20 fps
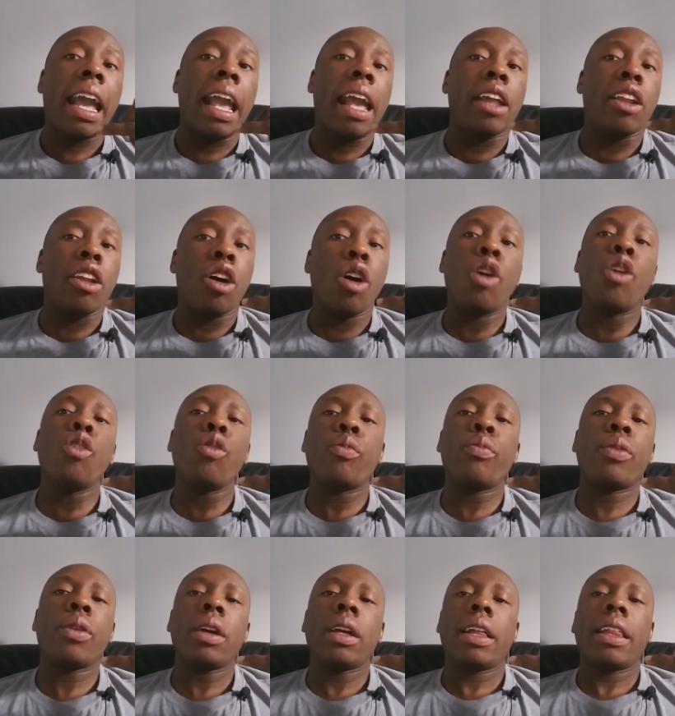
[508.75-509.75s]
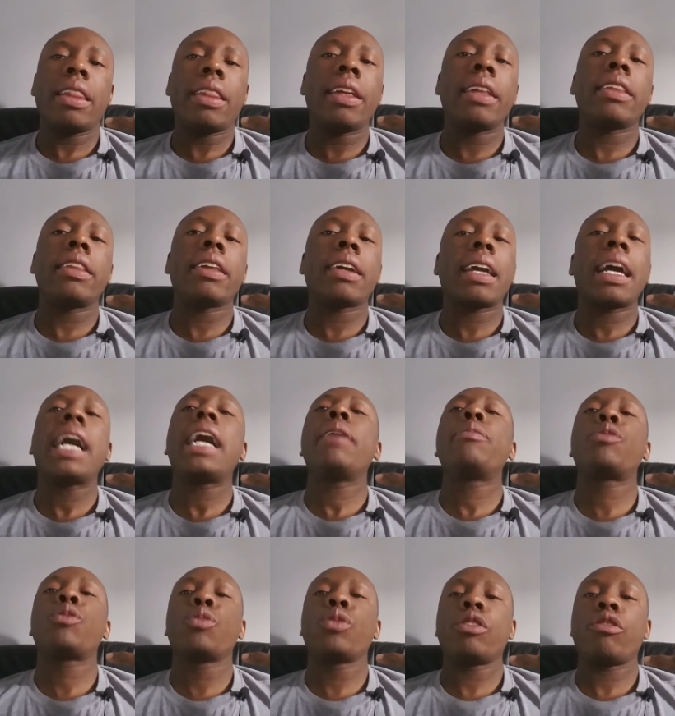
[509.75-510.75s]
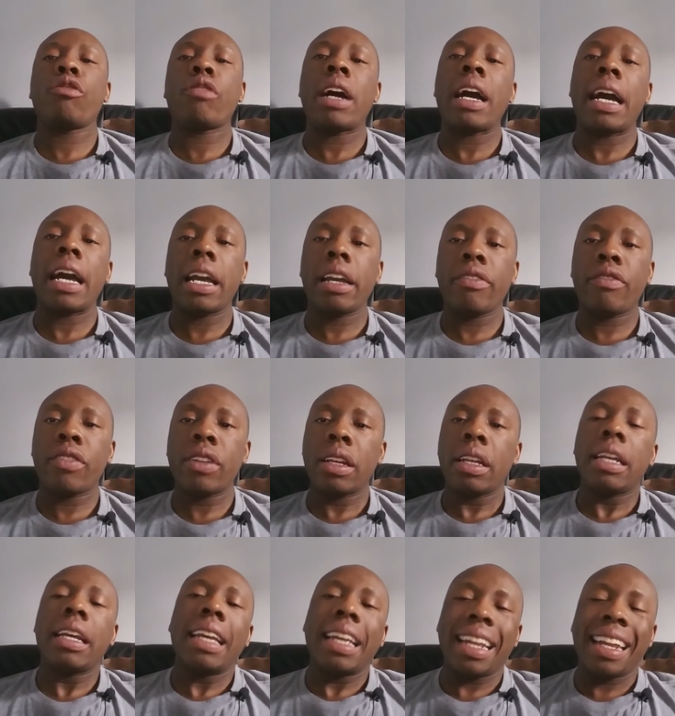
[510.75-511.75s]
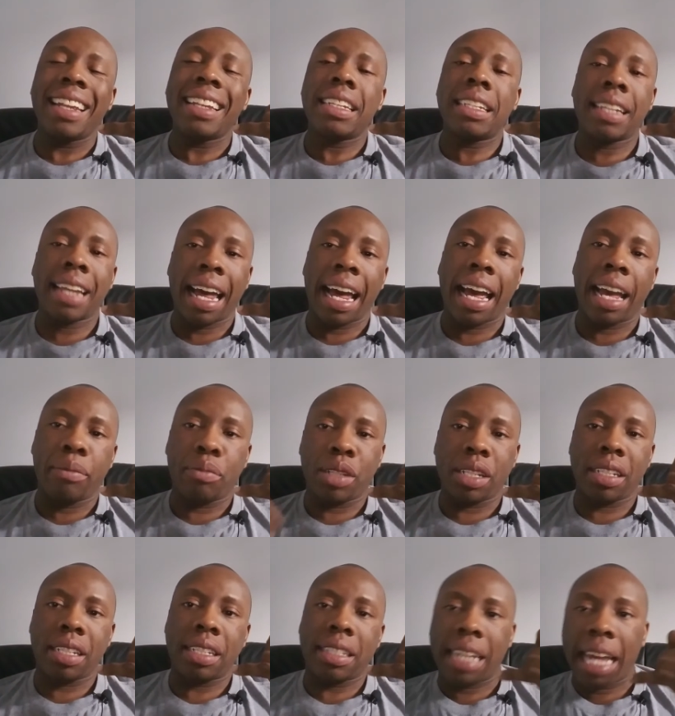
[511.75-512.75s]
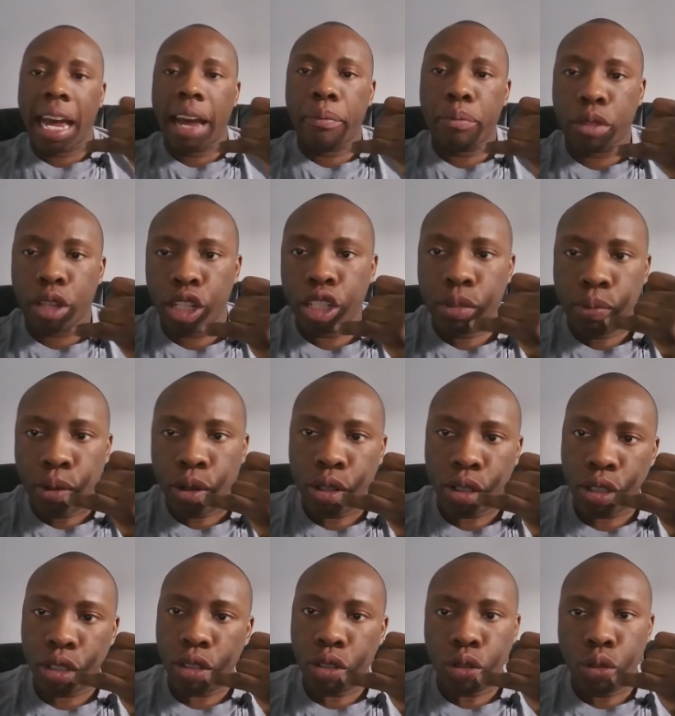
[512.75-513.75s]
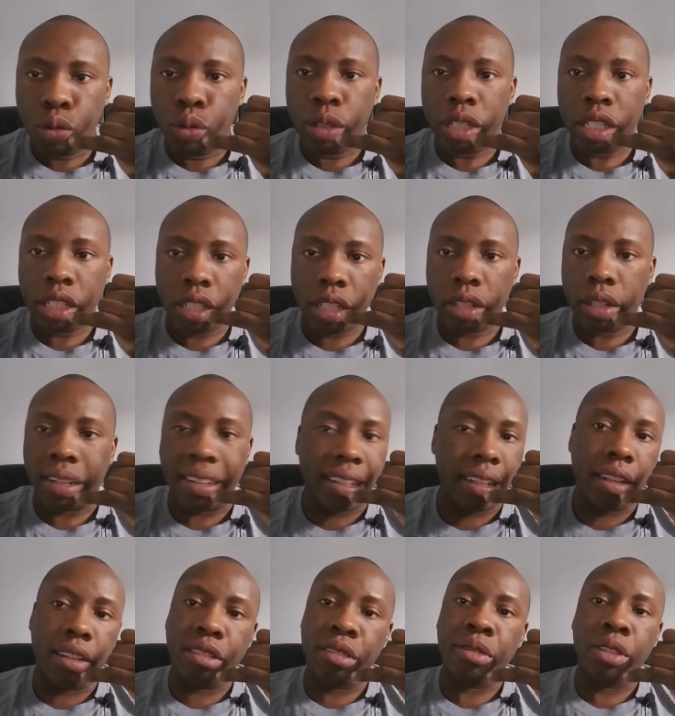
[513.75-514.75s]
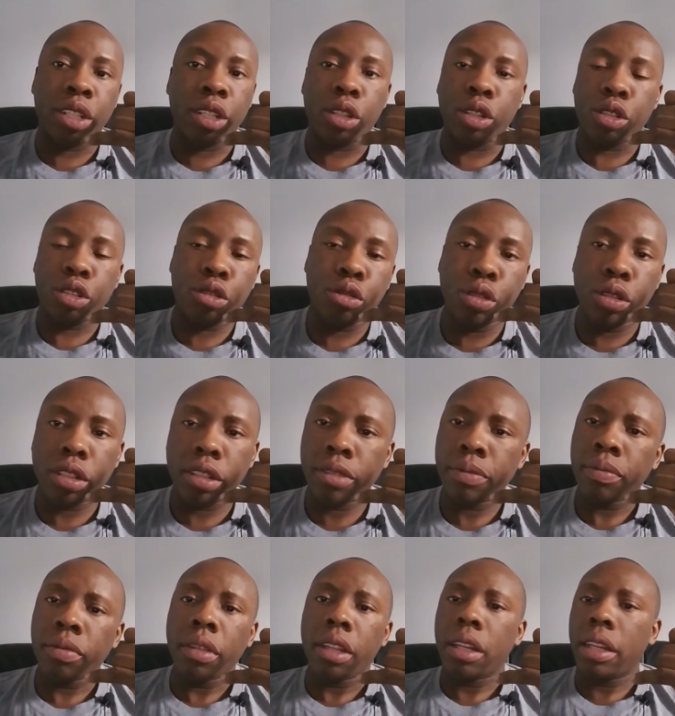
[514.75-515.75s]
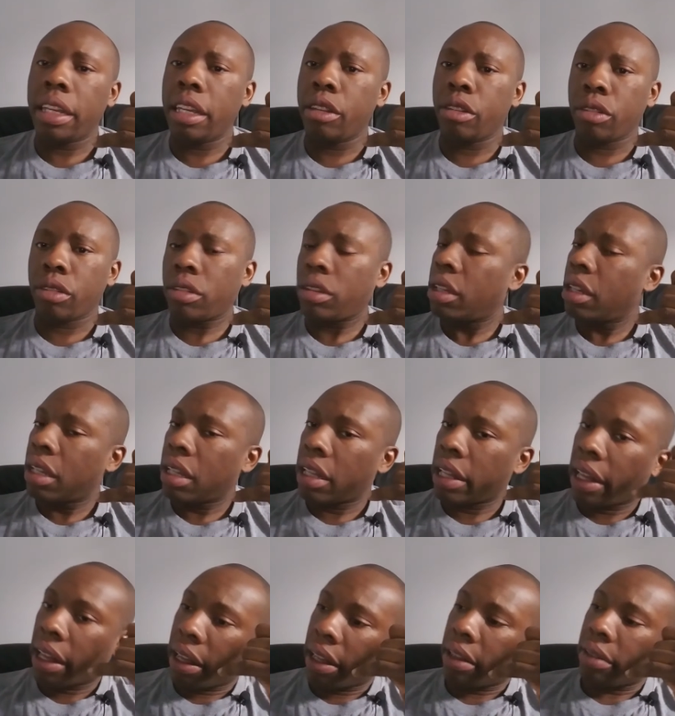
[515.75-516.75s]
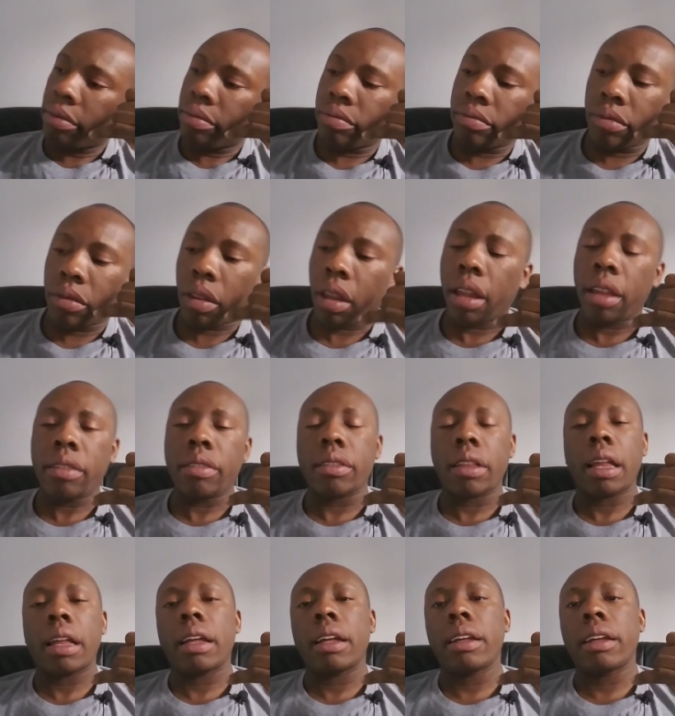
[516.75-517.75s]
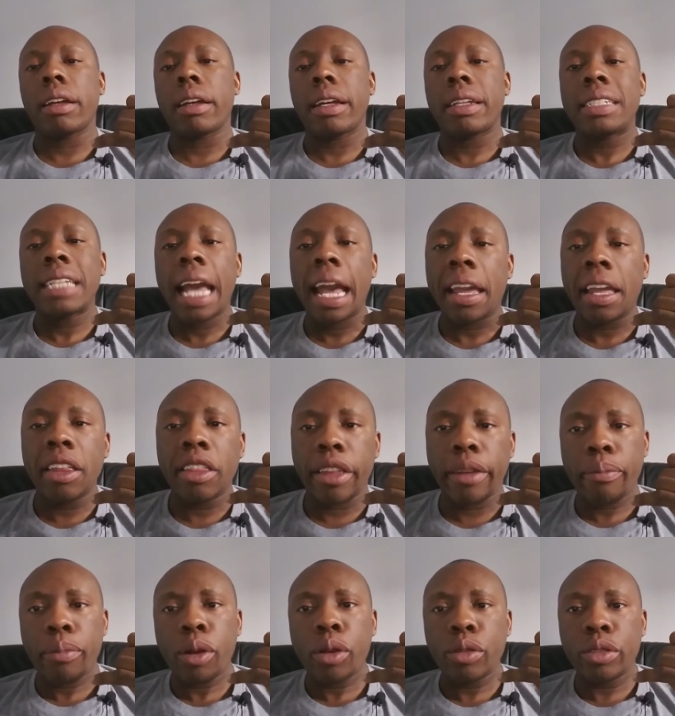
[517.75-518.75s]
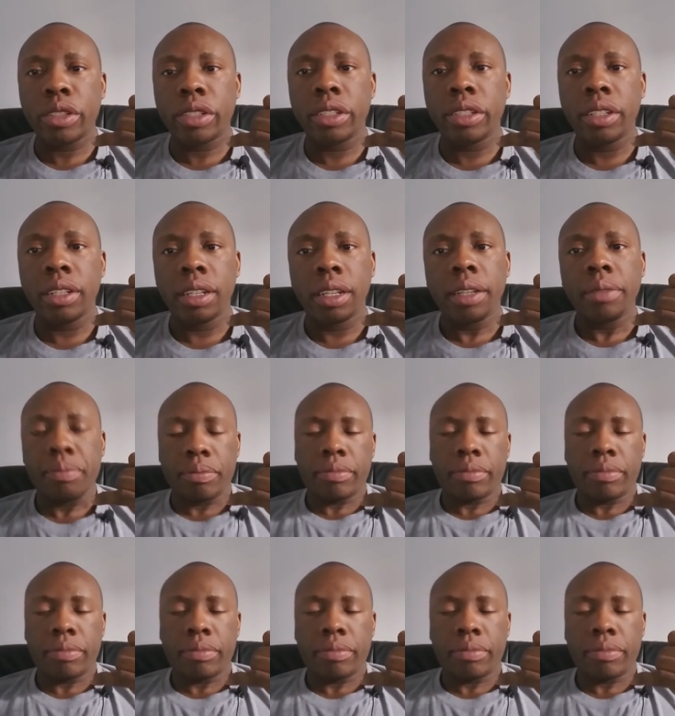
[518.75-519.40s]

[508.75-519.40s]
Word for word: and hope that the cops would arrive in time to stop this person who was either an intruder, either uh, uh, attacking their person,